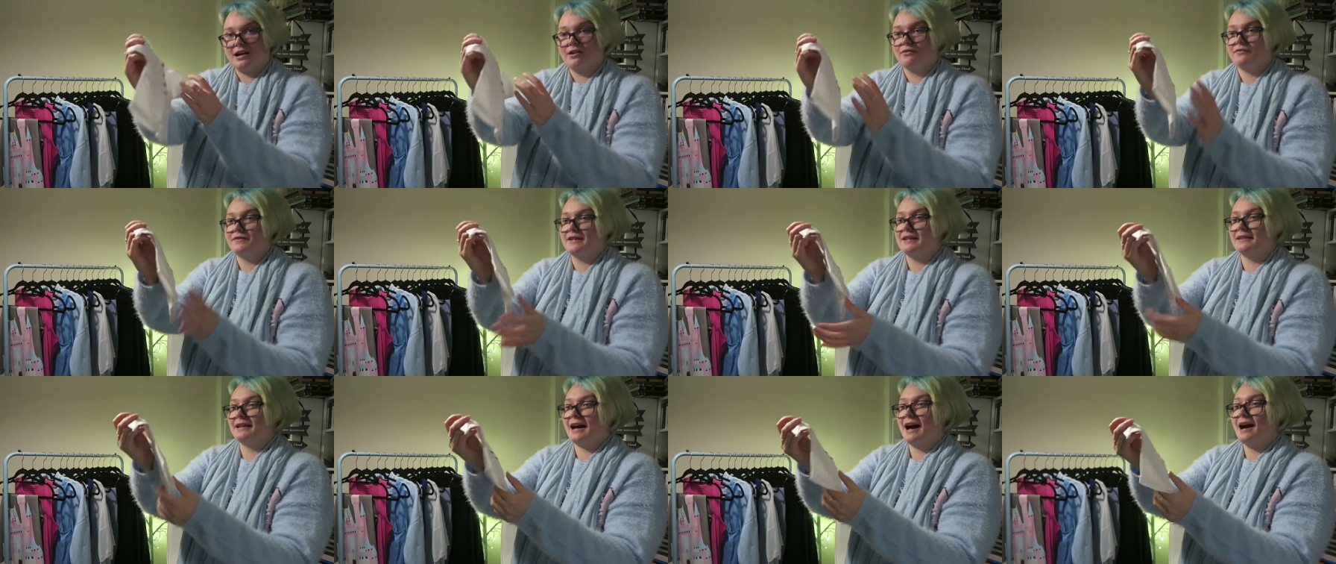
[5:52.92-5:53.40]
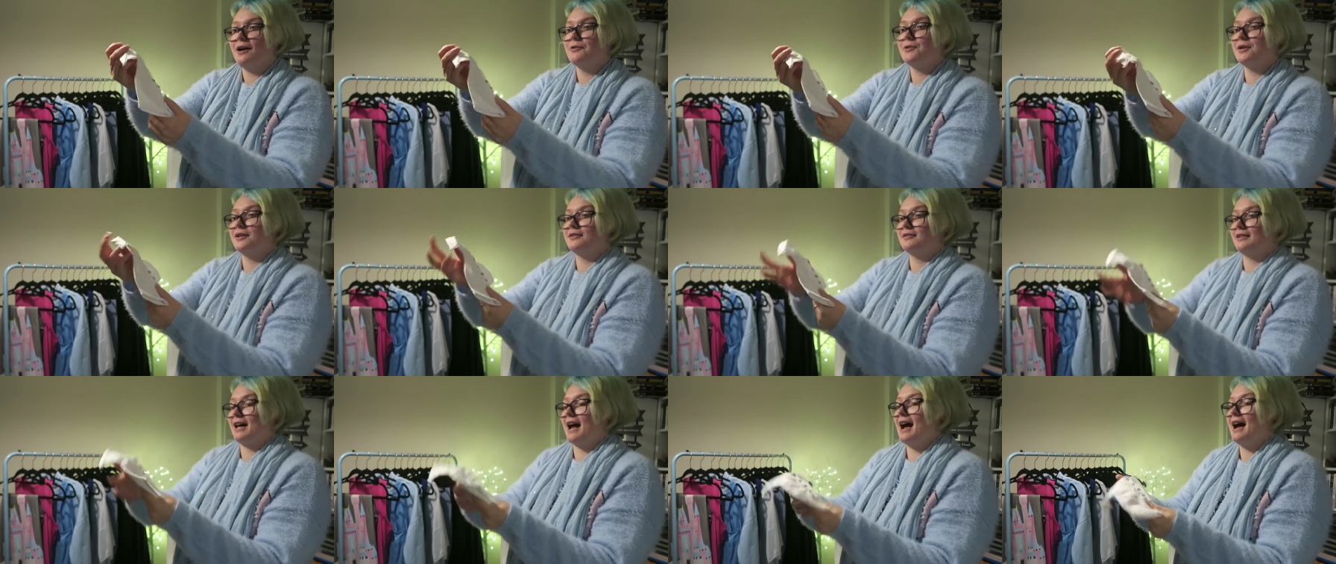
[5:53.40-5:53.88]
outfit. The, hat,
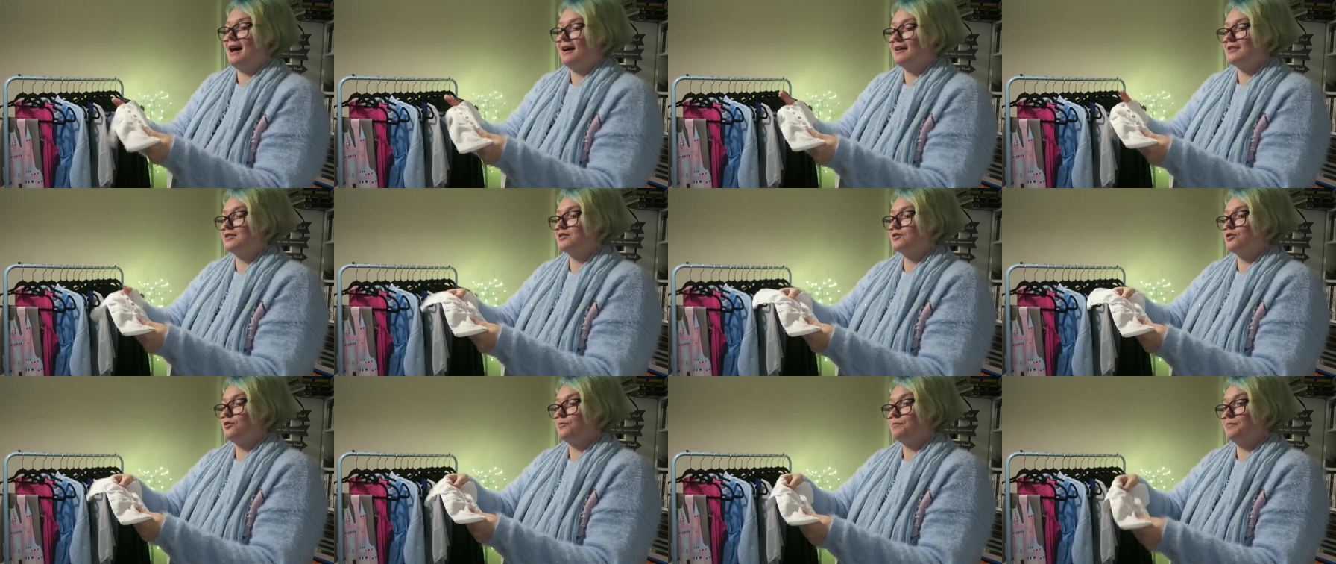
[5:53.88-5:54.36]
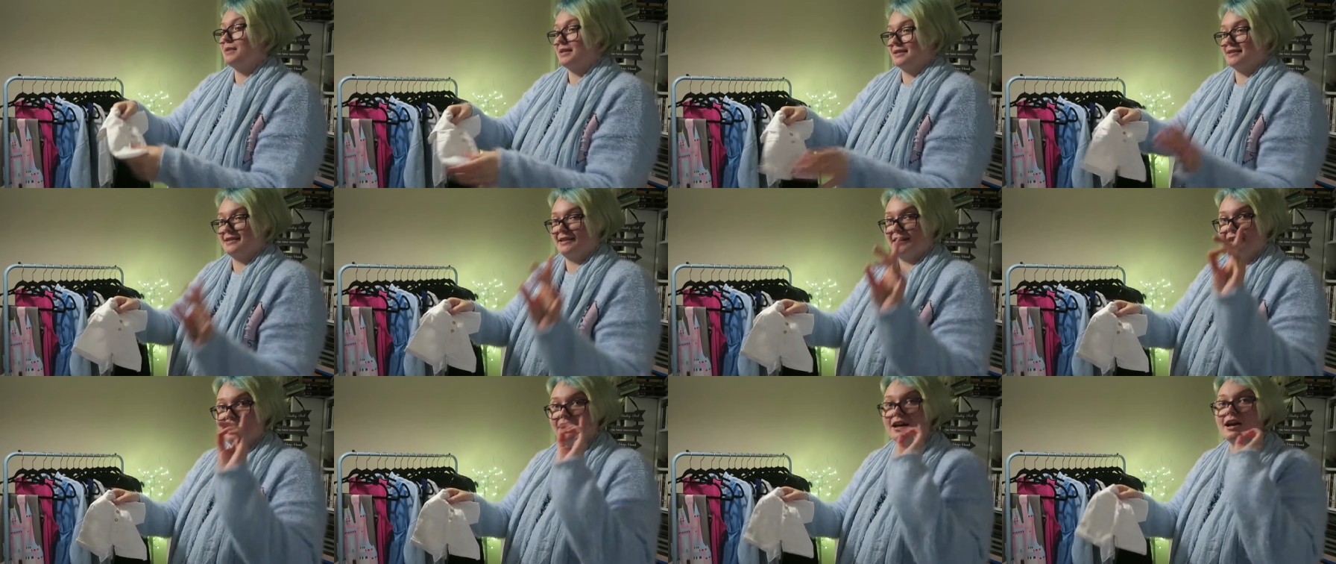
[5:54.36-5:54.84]
the hat has gone
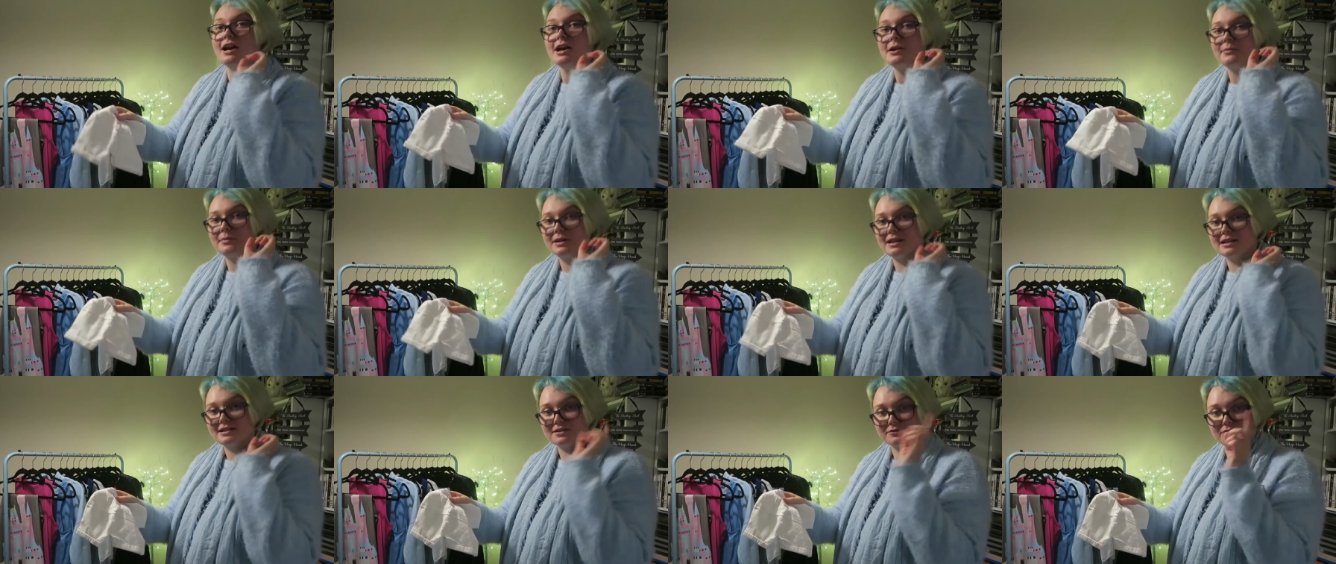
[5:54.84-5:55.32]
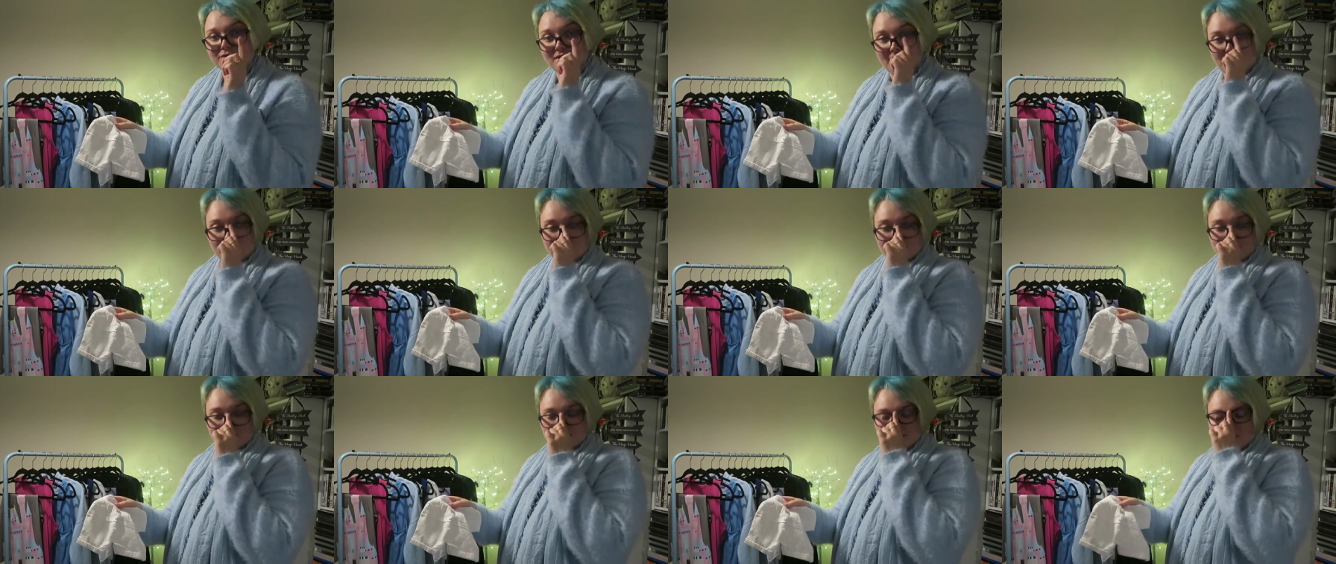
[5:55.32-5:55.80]
missing, but it's
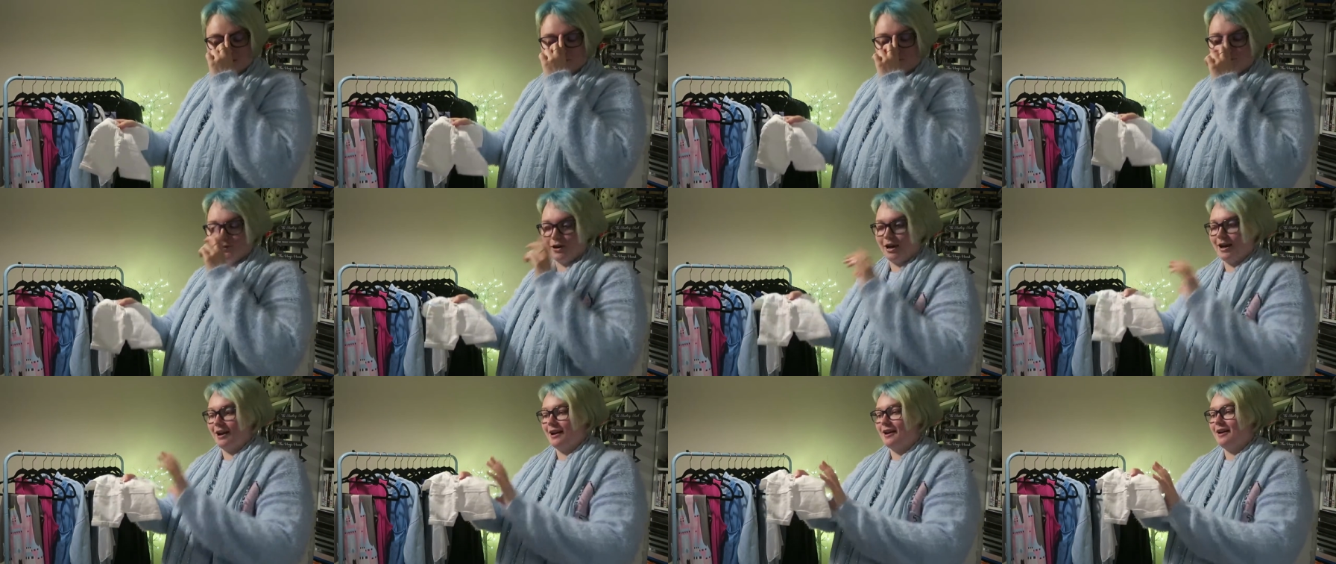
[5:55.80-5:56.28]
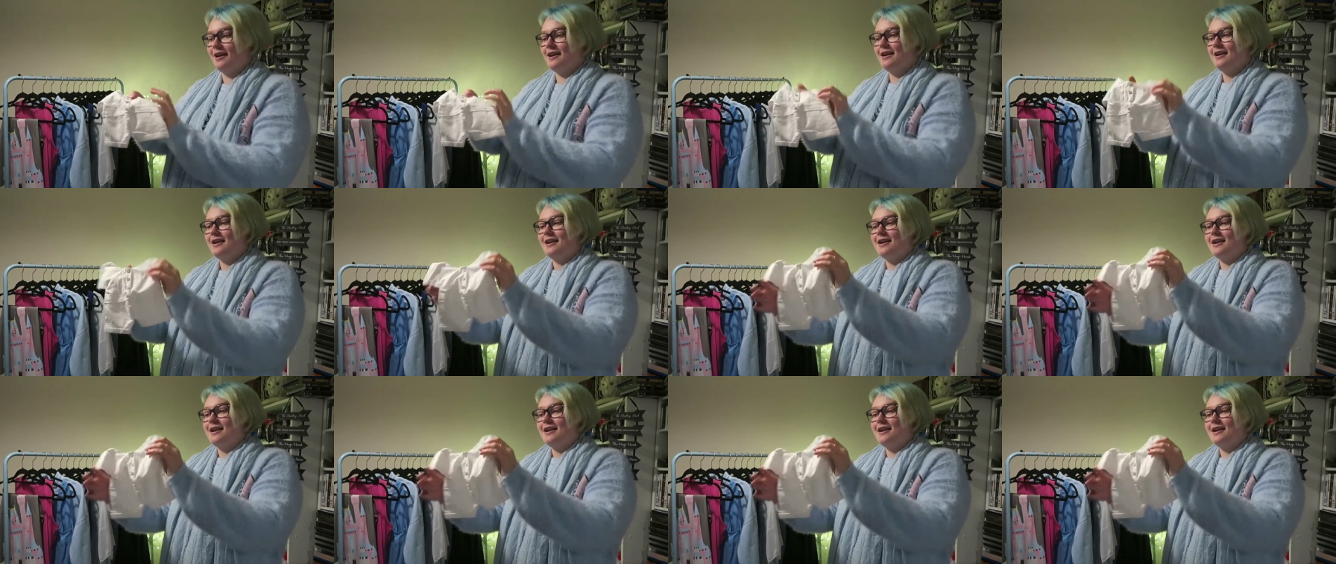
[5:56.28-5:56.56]
around somewhere.